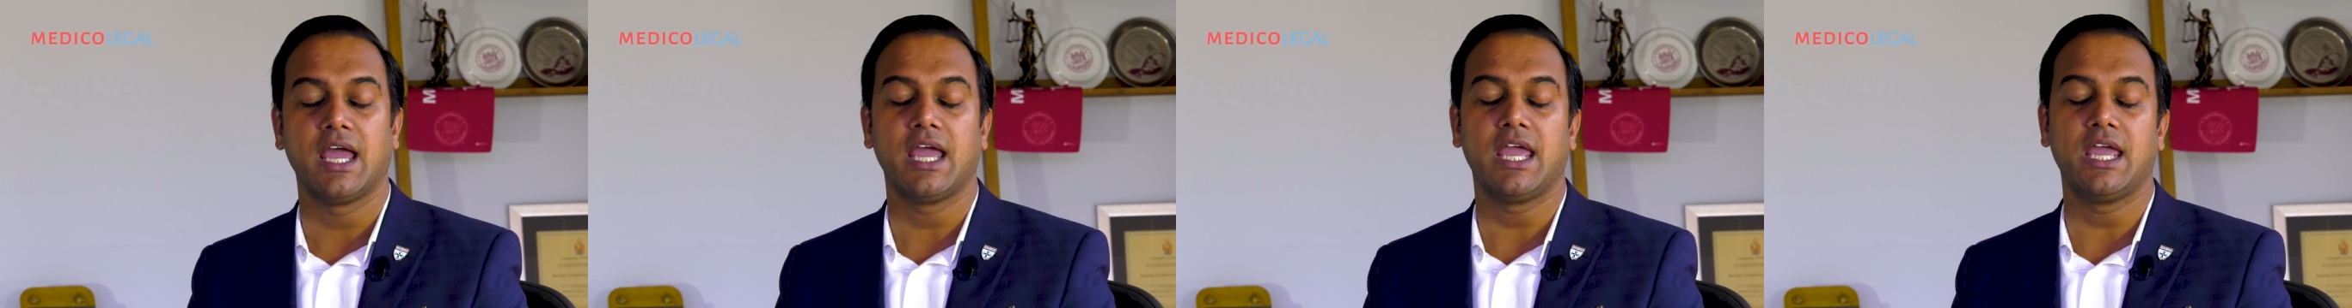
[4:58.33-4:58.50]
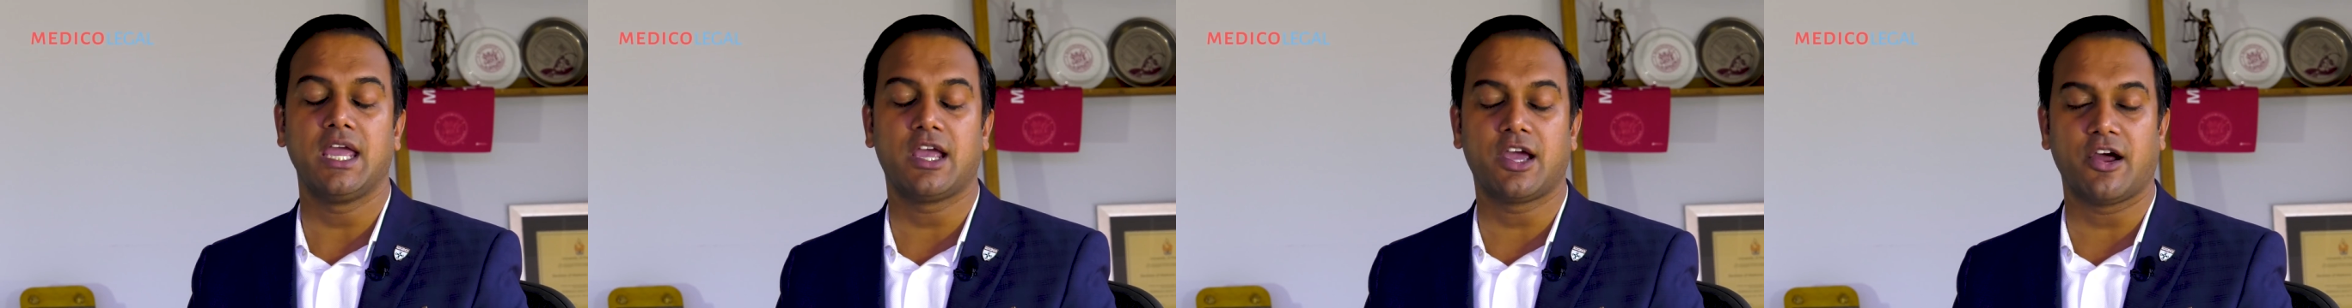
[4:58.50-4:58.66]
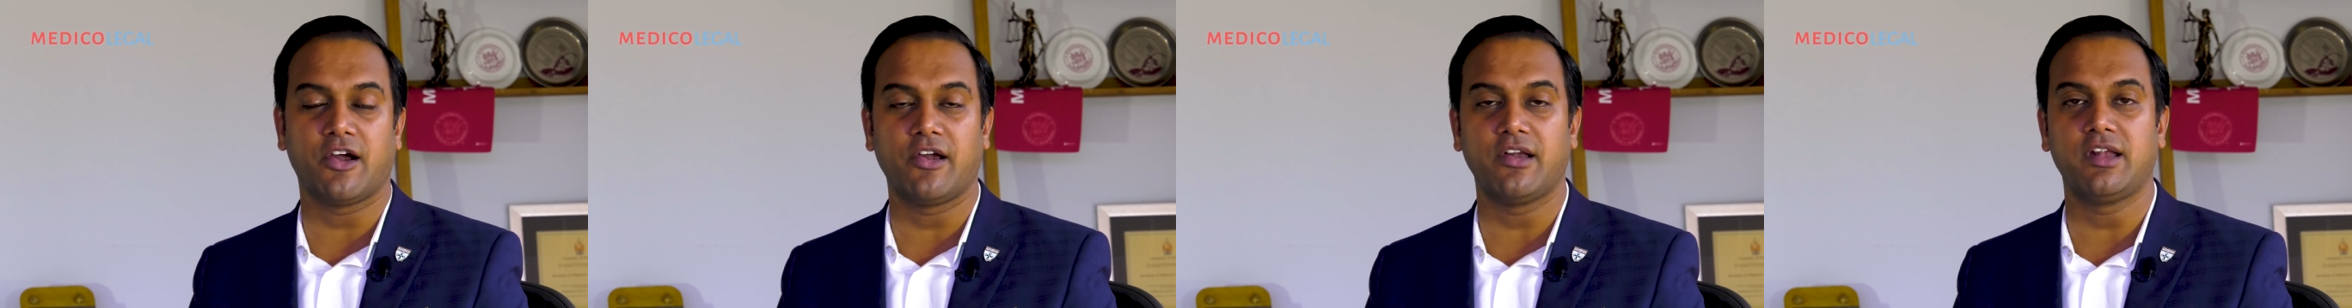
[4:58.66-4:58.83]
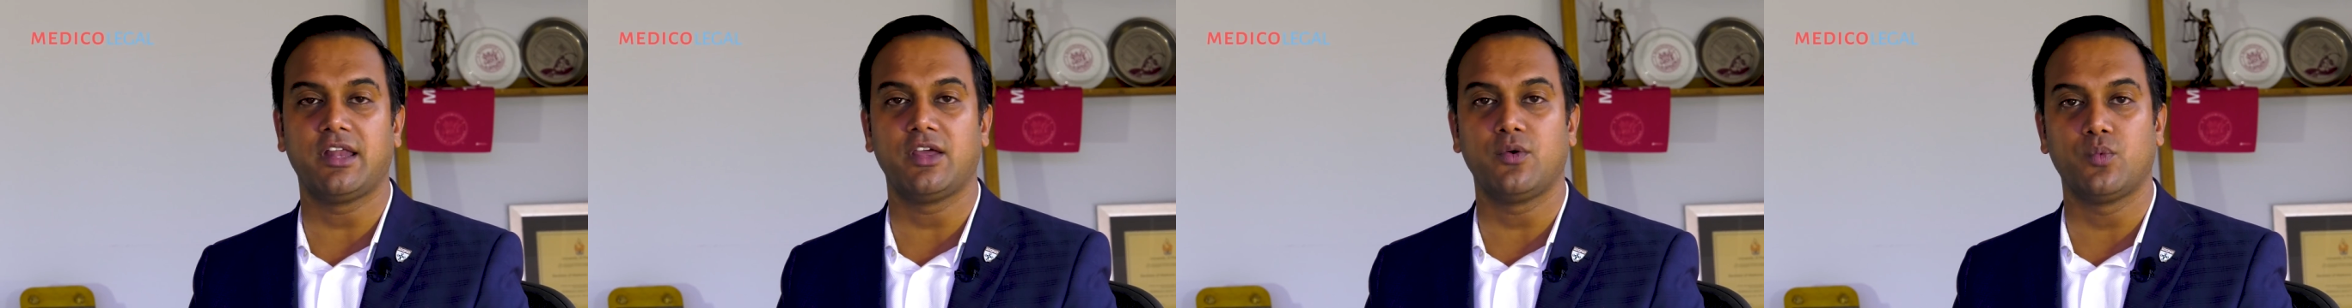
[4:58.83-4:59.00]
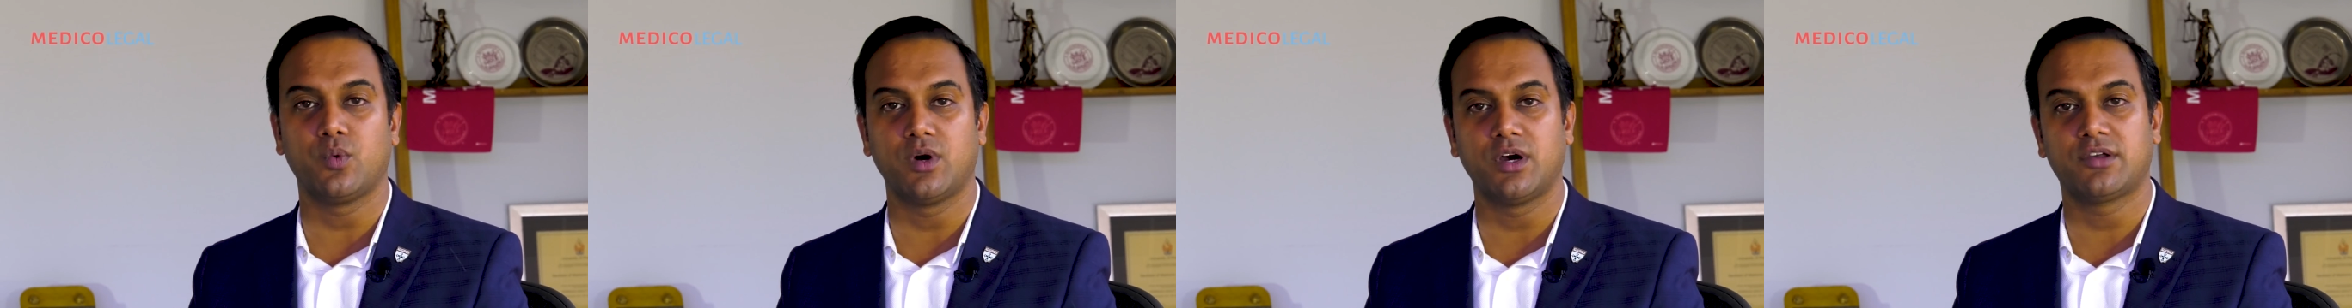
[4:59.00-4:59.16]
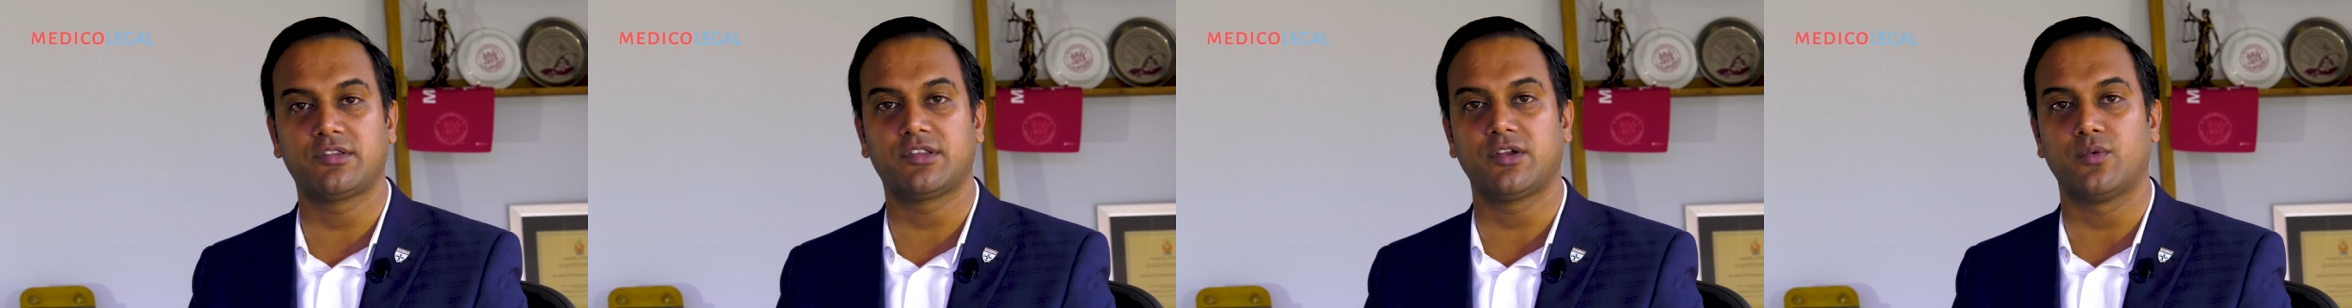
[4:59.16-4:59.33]
he currently
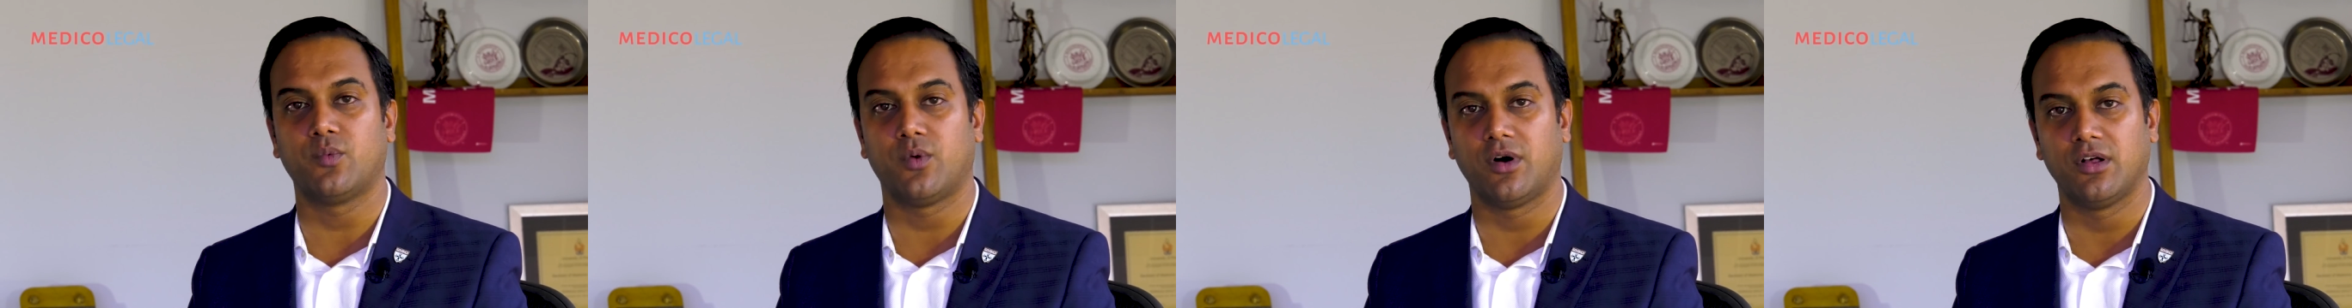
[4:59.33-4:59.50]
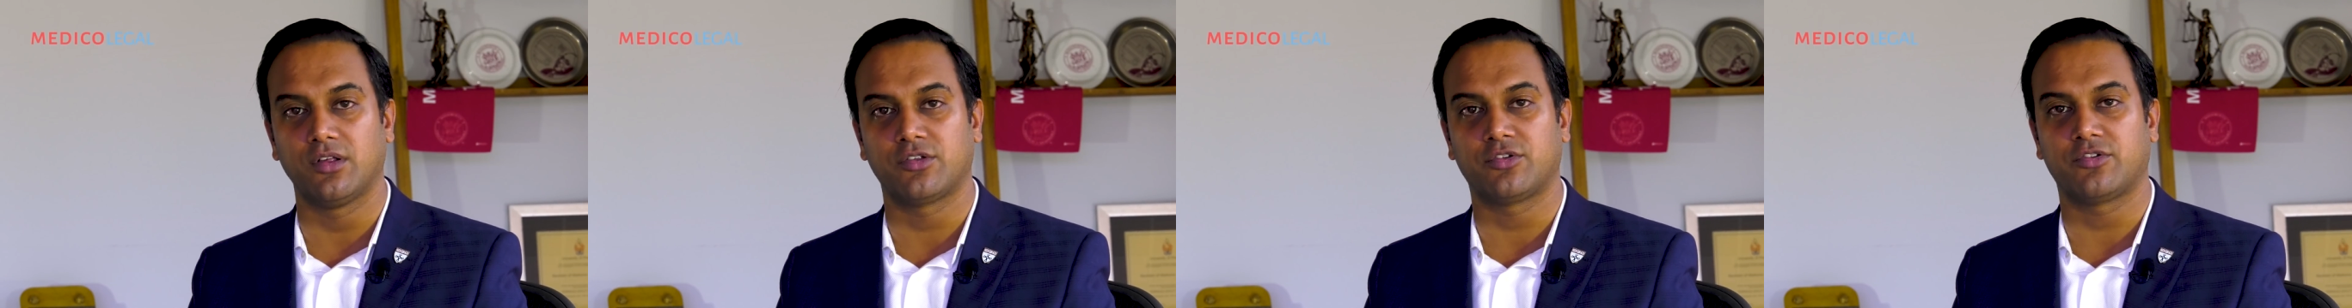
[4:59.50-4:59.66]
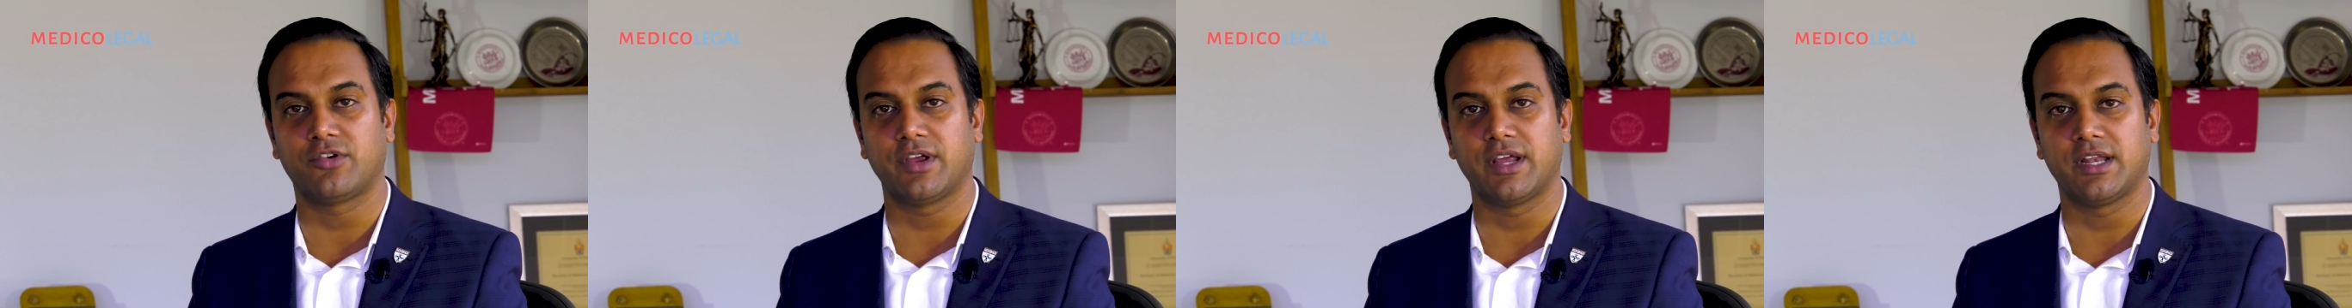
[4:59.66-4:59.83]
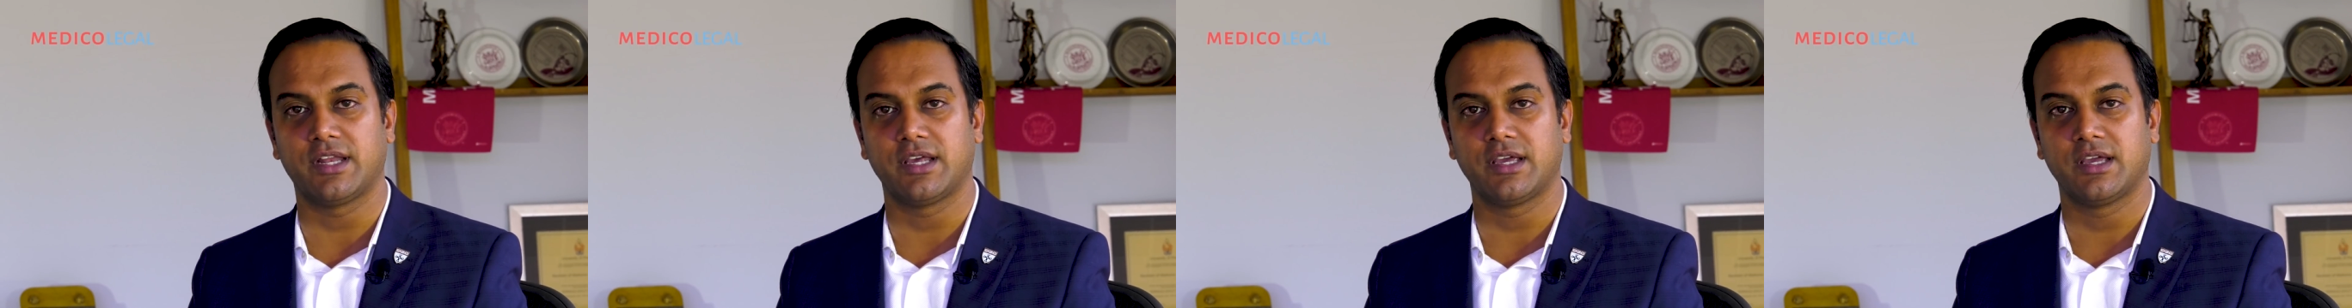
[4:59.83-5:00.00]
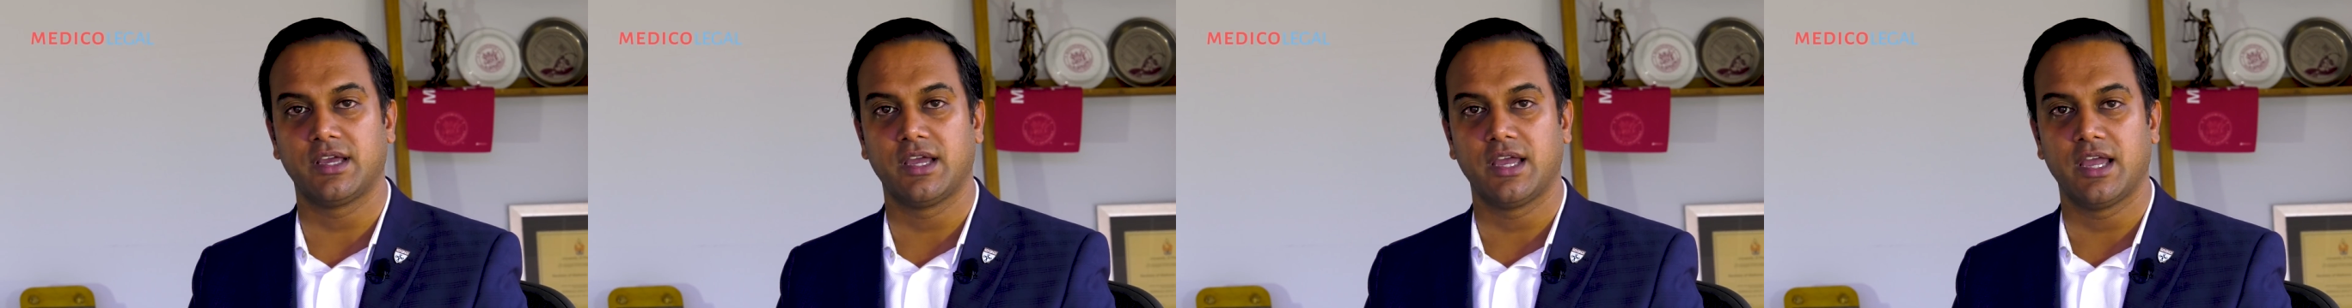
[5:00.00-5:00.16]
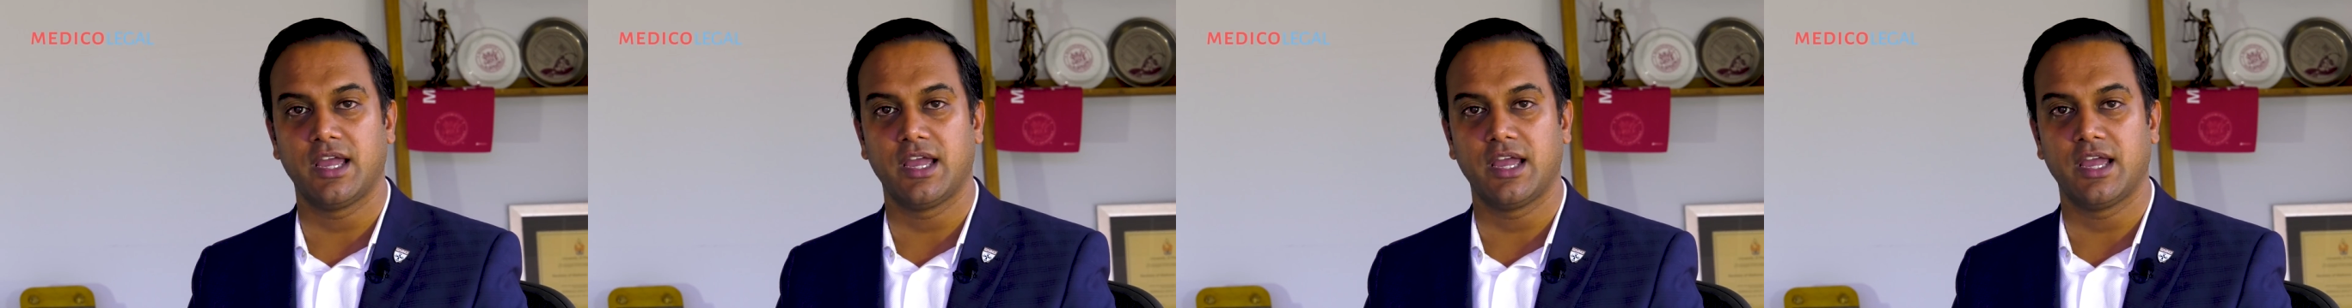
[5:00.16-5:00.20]
works in Wall Street.